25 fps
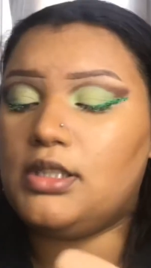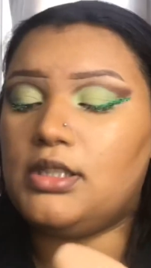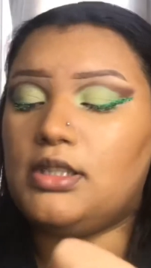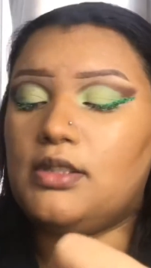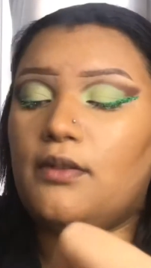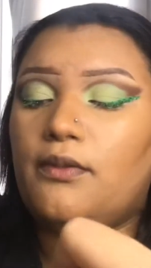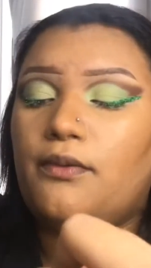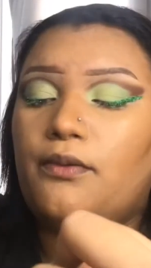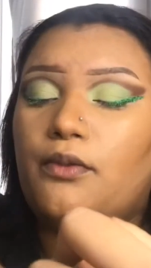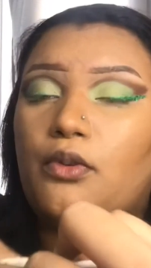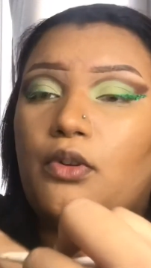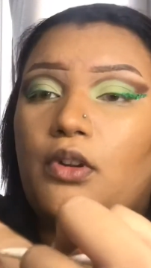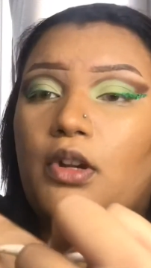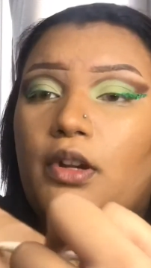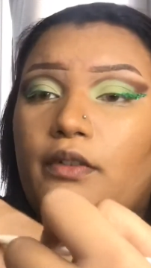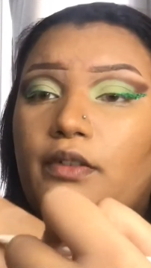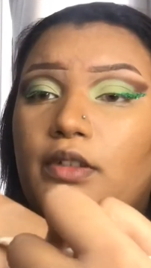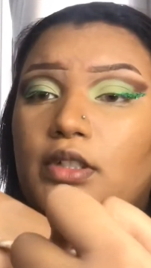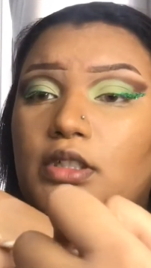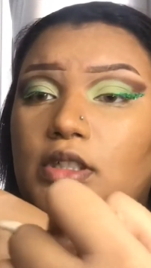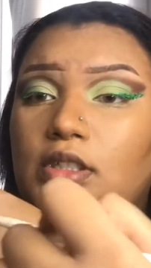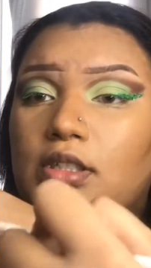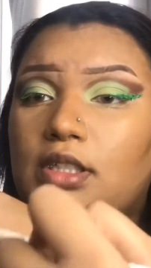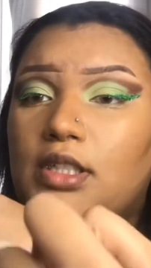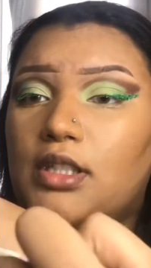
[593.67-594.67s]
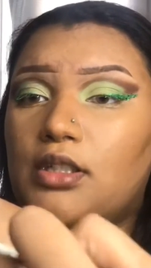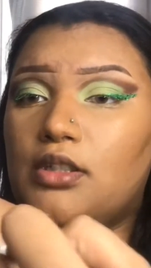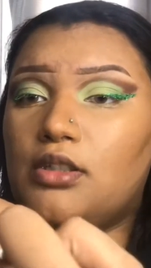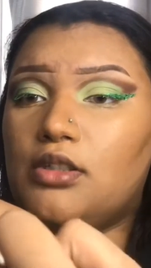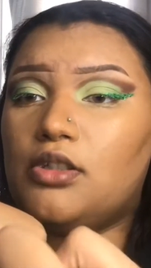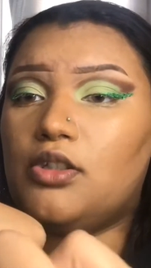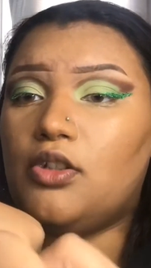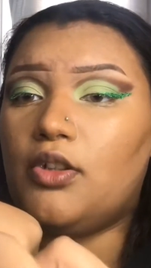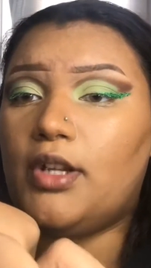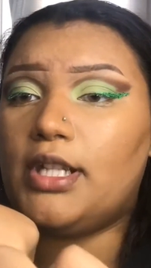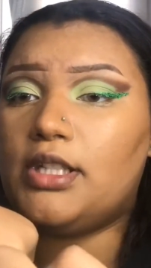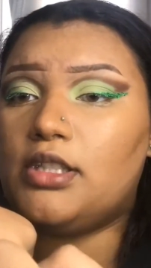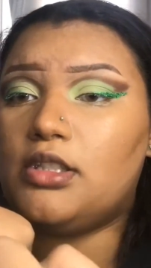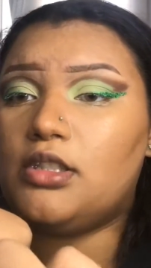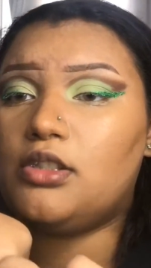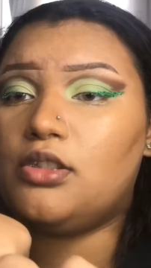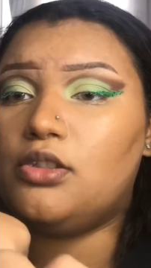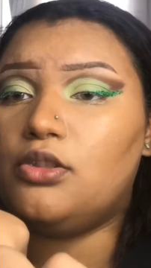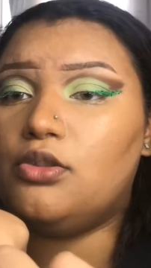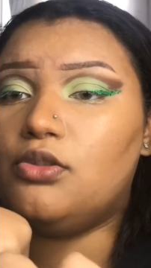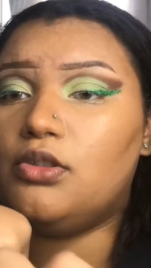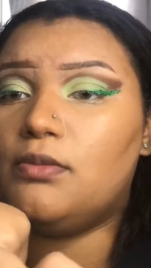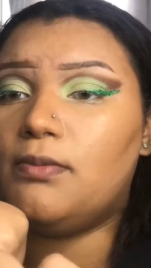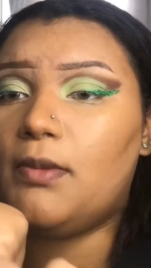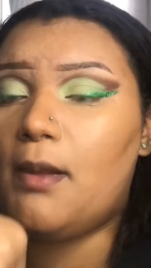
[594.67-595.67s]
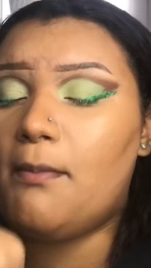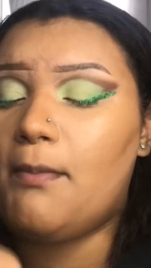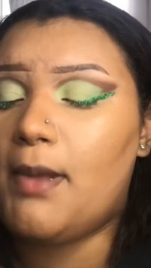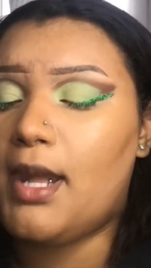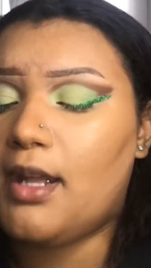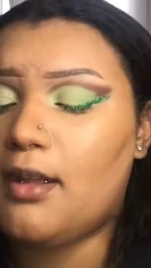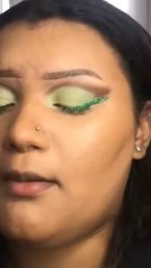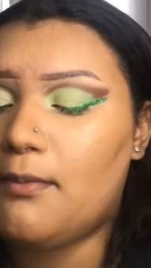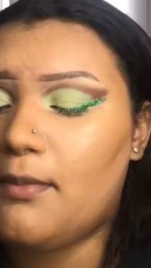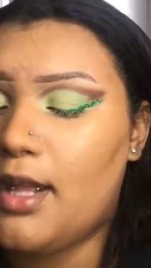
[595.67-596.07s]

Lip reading: it's a full coverage concealer, so I just use my back of my